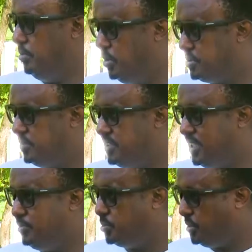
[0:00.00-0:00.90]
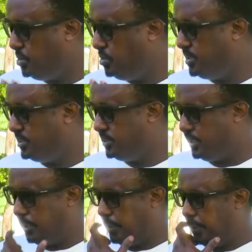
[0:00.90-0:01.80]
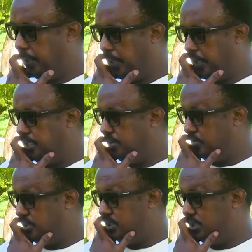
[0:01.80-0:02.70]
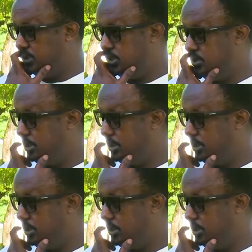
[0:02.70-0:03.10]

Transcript: Most of the times we do these uh, interventions,